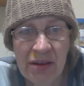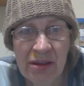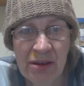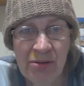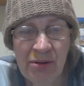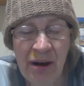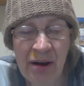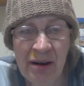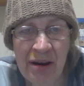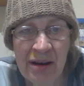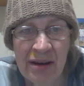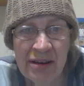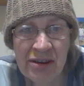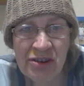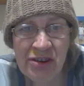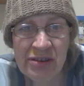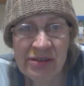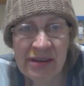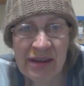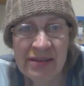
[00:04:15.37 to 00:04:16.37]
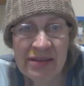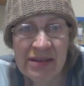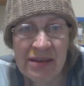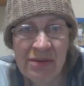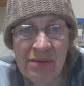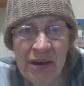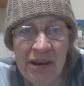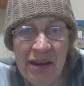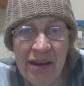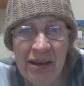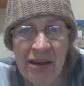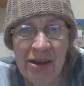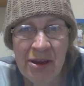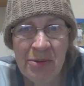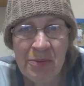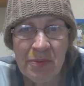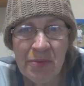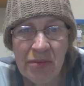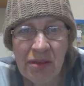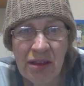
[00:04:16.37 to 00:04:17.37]
the Rarak, she said to me,
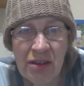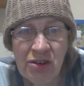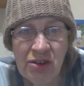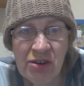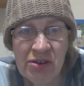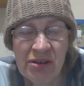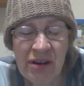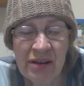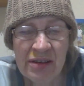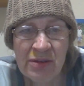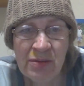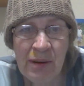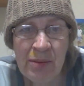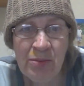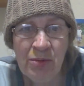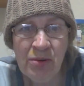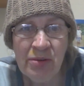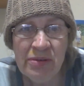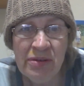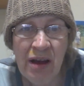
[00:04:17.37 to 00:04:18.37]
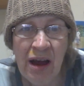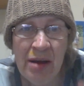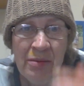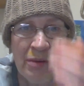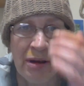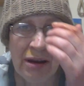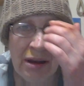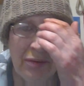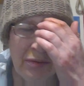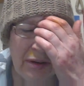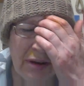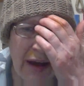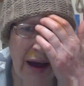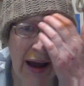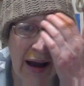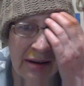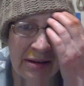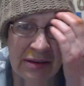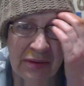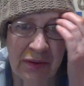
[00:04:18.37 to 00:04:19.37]
just ask one more time. I live in a
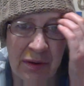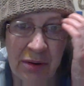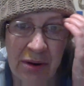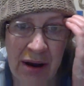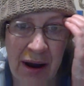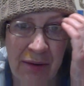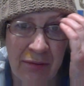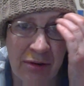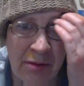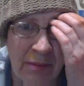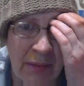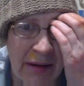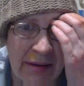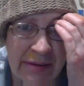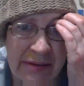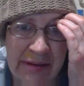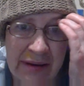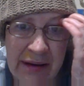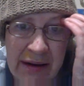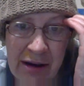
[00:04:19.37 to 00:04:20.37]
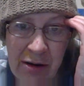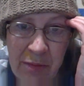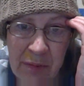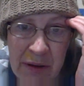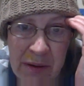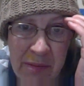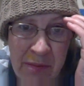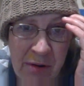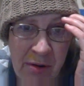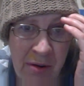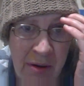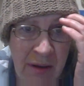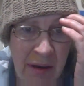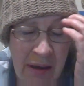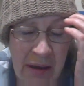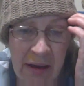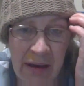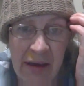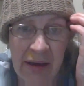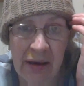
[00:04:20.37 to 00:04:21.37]
house for recovering mentally ill people.
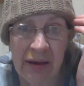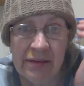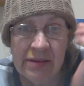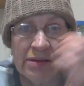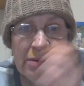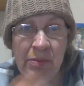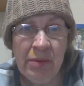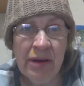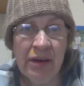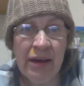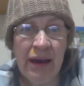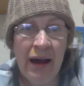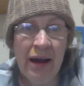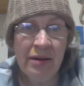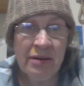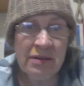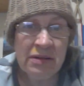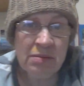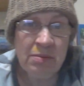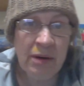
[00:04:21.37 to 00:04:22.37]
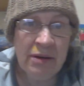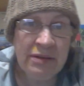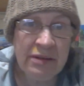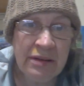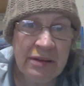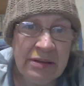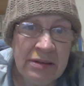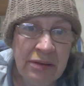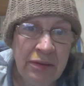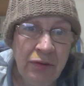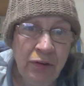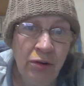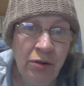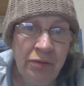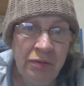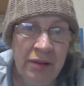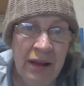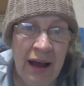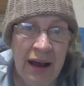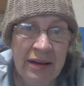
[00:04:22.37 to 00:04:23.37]
It's a big house made into four
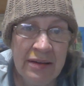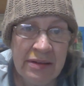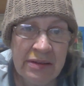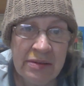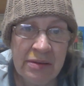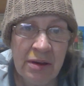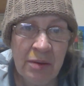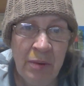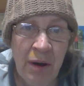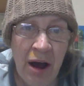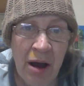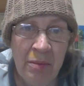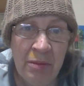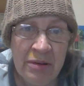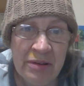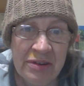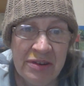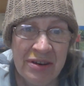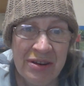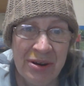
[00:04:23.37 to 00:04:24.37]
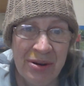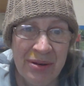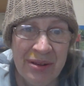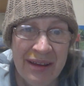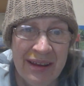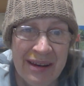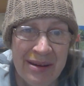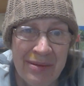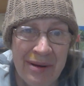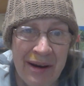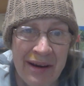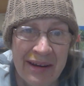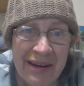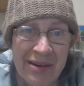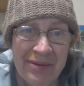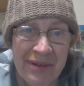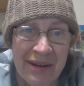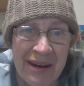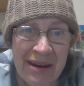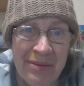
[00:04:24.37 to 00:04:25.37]
flats, apartments you call it in America,
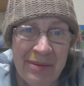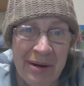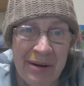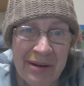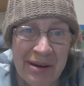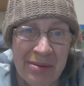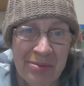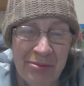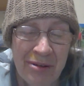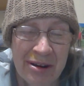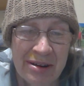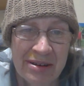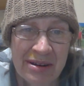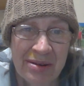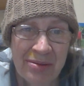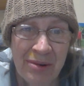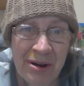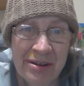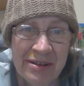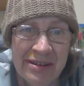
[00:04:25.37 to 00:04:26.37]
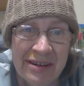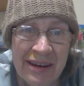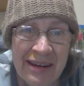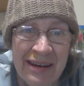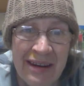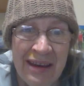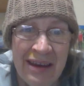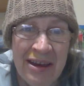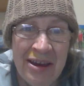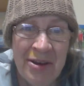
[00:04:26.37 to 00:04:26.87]
if any American brethren are watching,